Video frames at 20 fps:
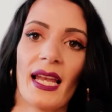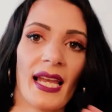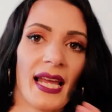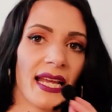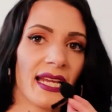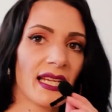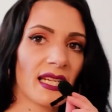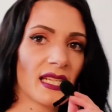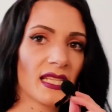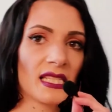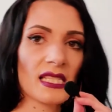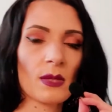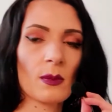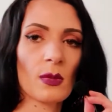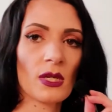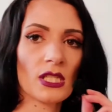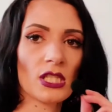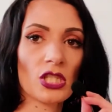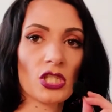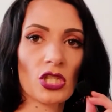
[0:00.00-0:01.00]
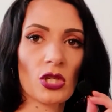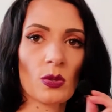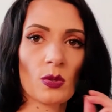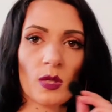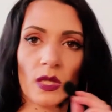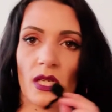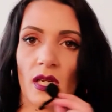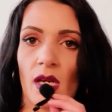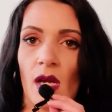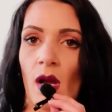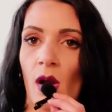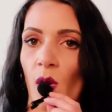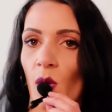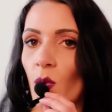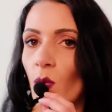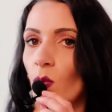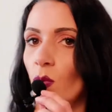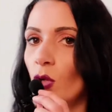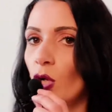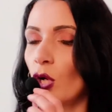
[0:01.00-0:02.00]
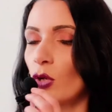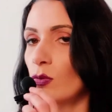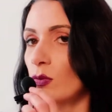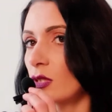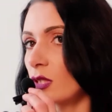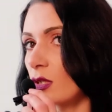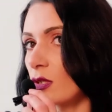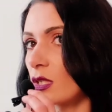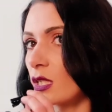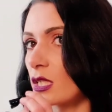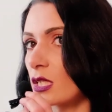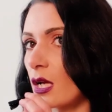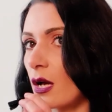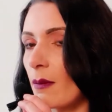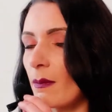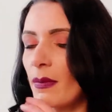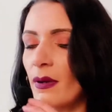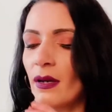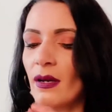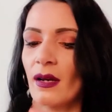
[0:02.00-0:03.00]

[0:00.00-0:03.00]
I like it as a 1-shoulder cold shoulder top.